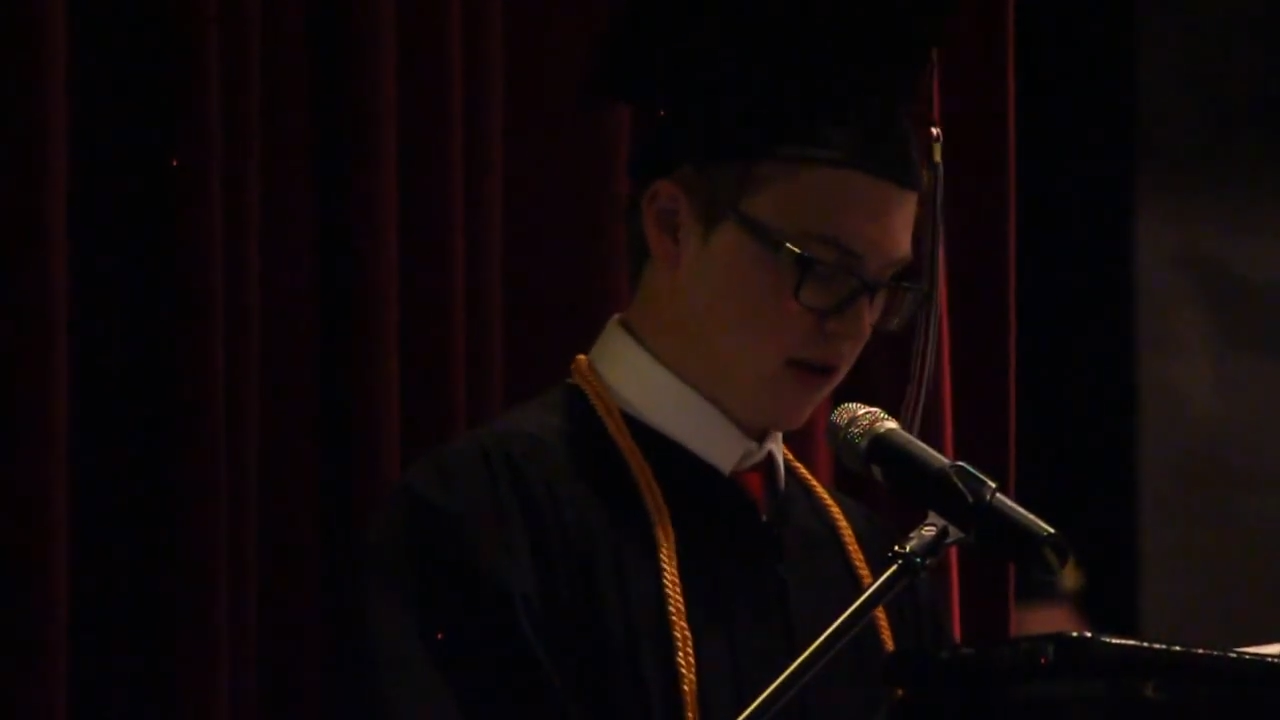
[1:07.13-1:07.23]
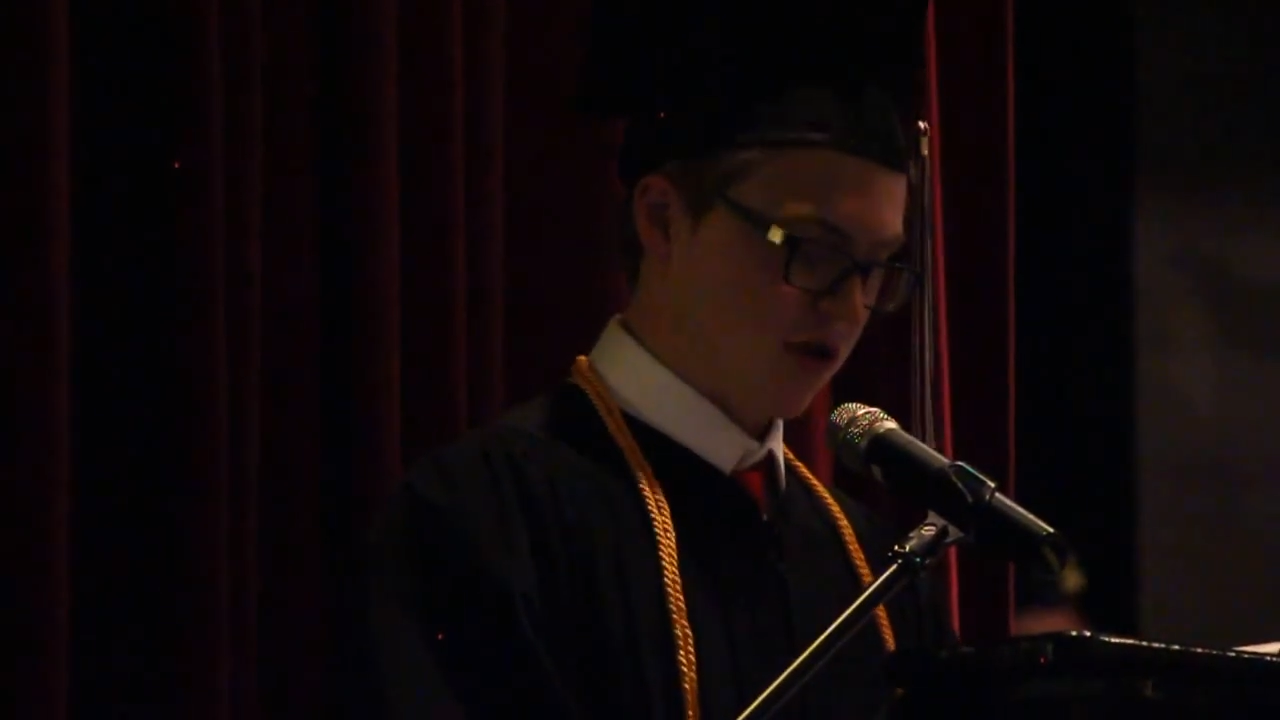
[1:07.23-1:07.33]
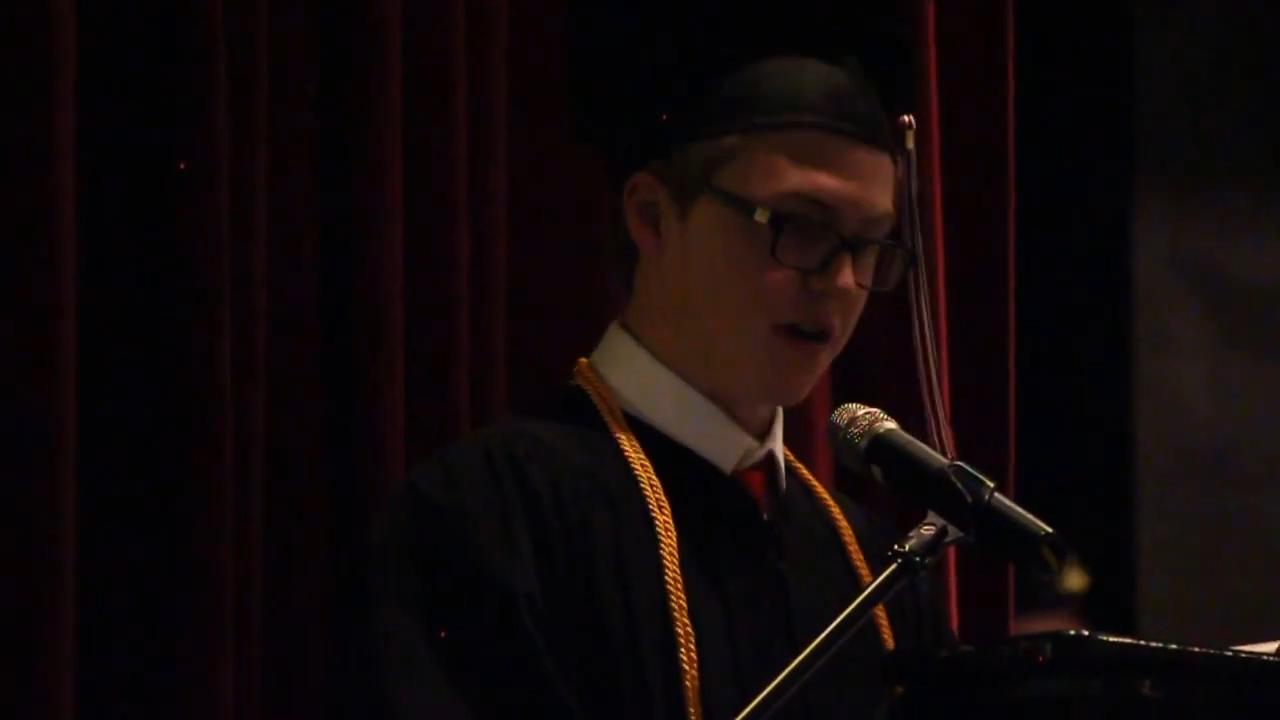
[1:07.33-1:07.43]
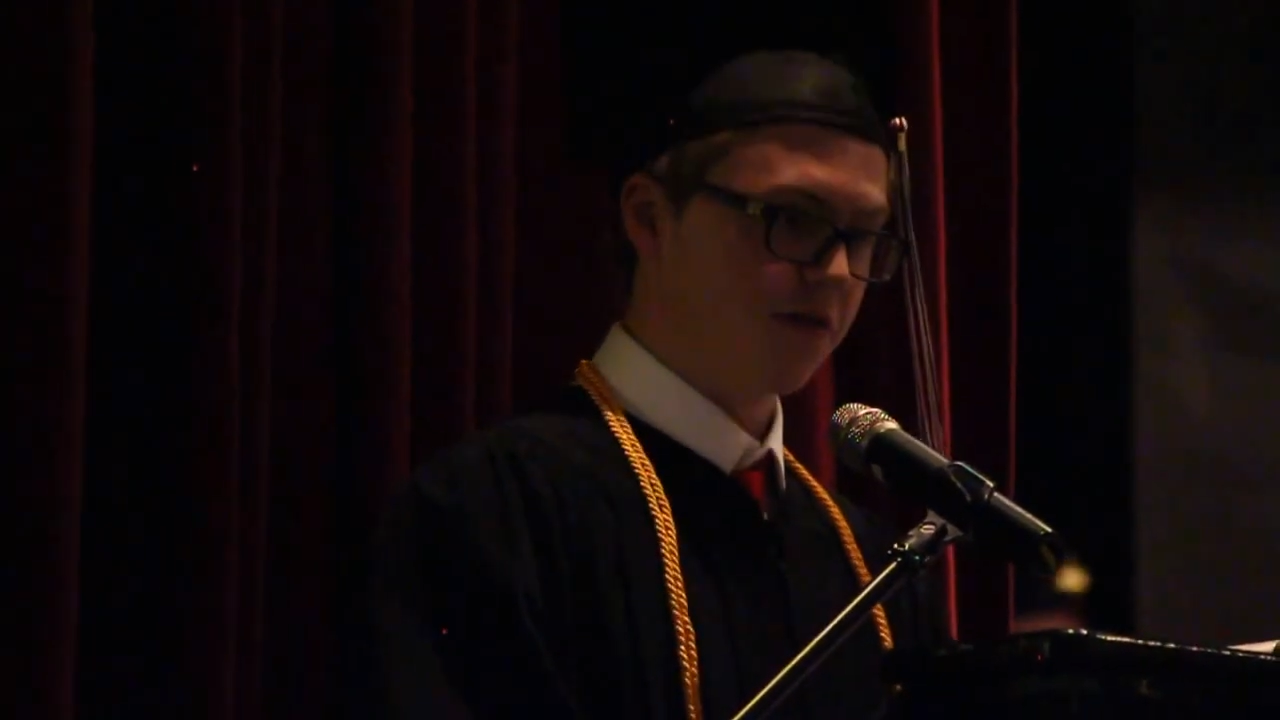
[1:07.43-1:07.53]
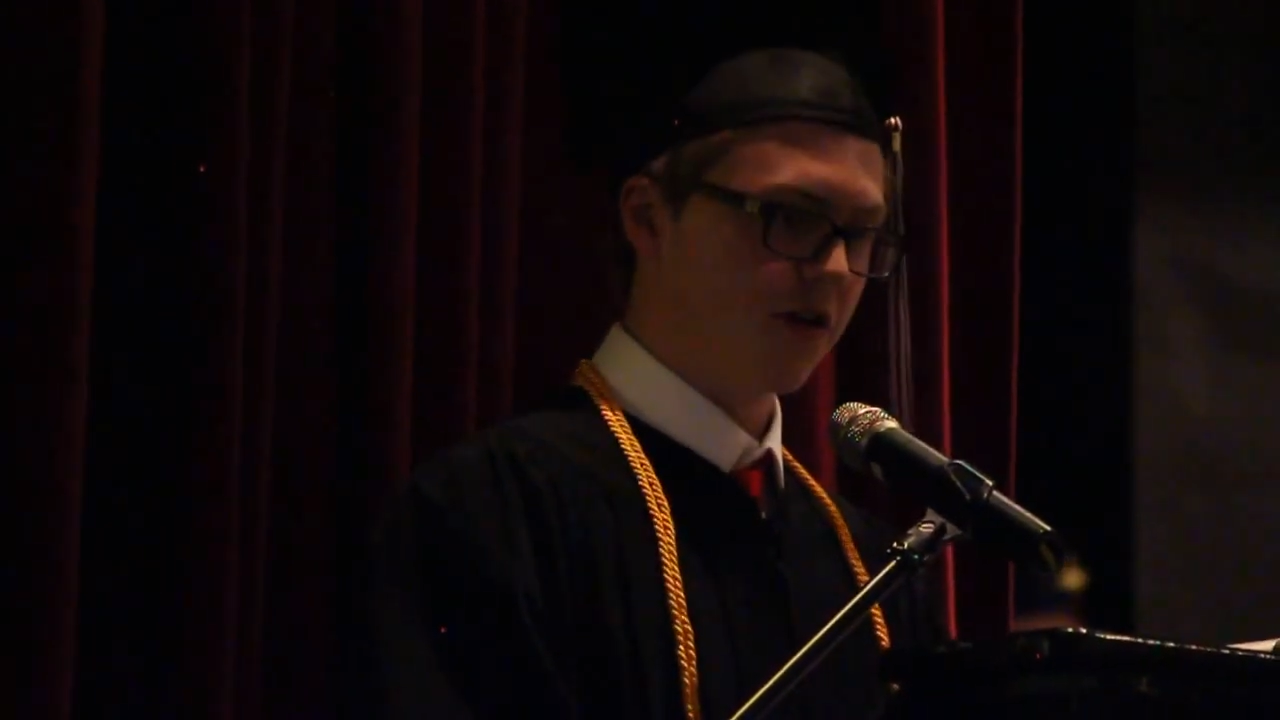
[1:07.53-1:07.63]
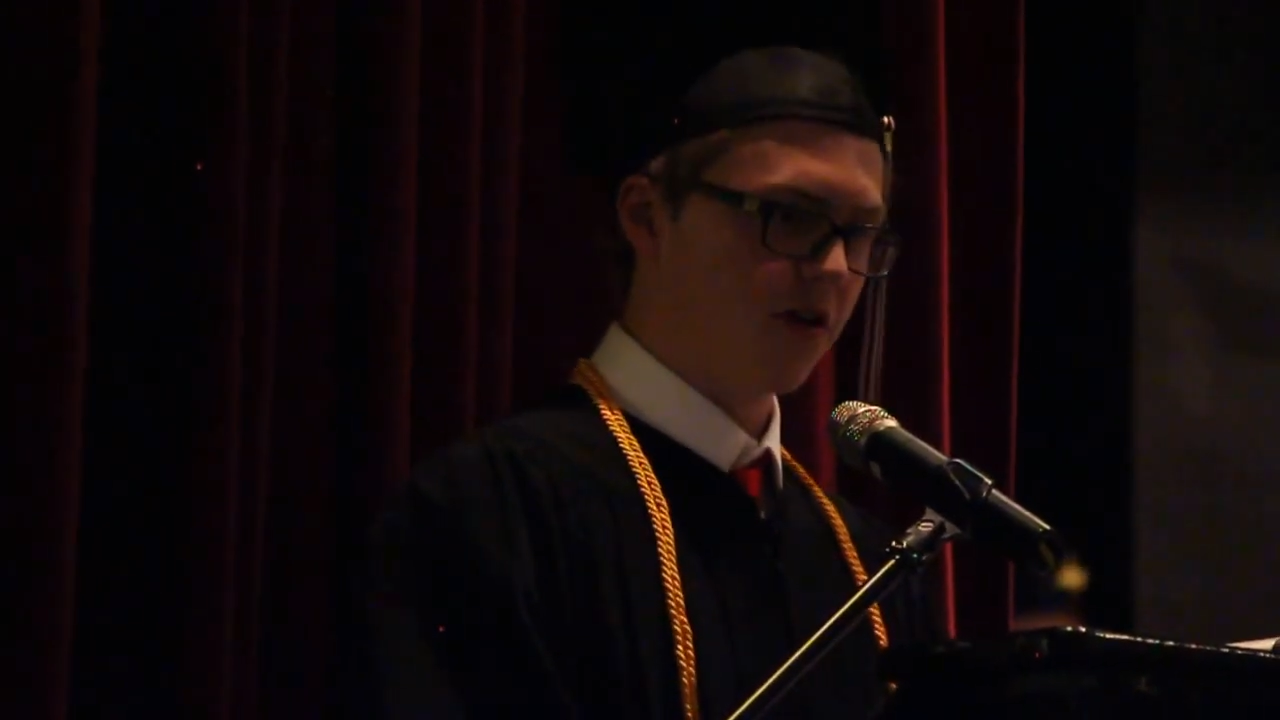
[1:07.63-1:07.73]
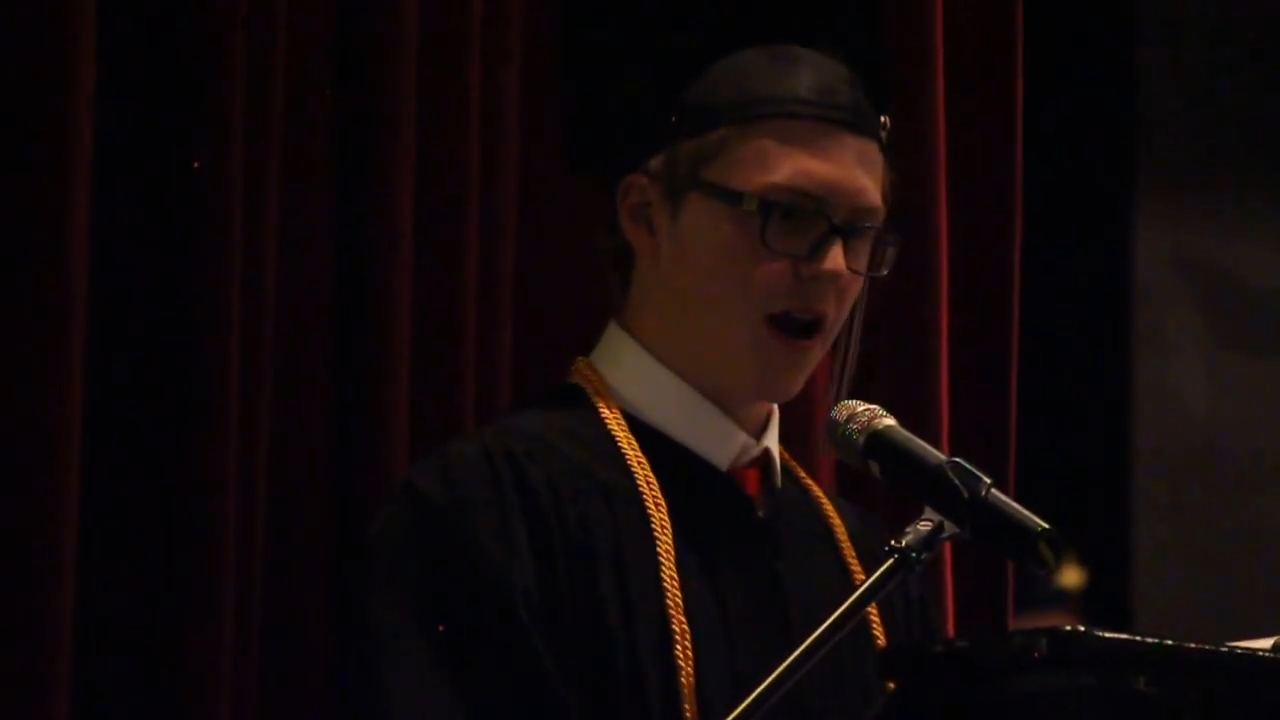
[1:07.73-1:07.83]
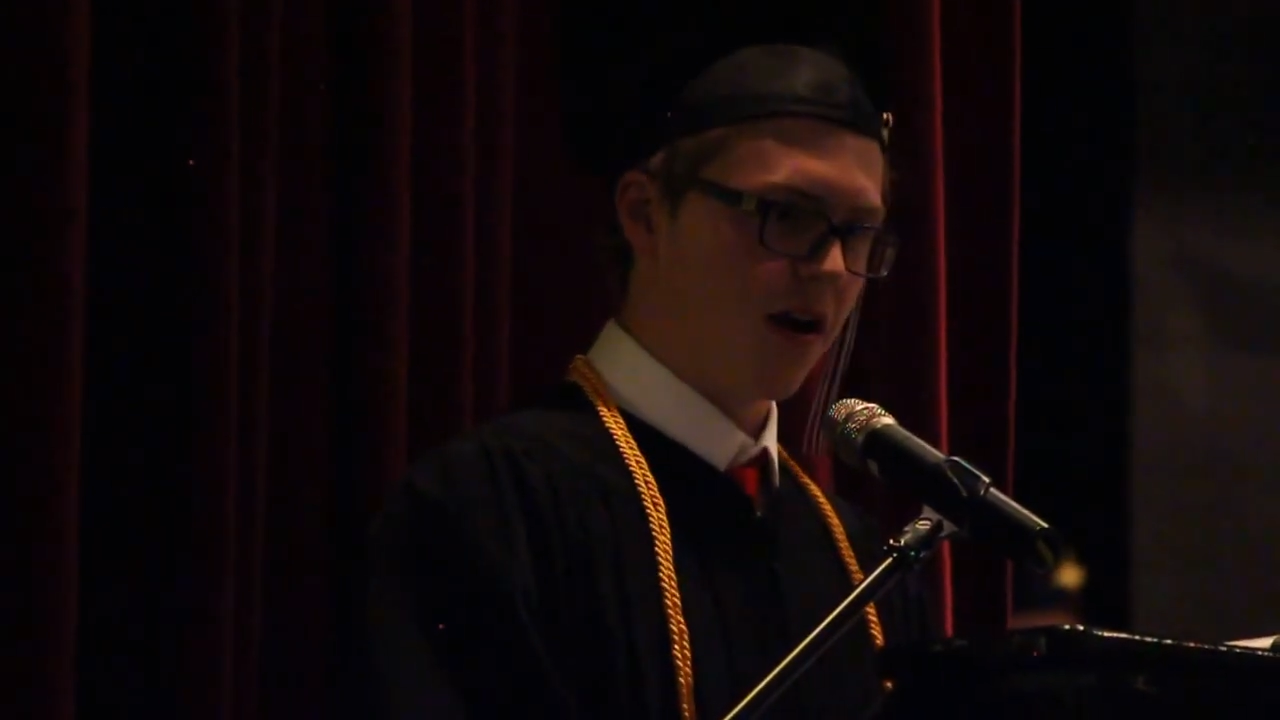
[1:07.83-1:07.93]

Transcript: trying to figure out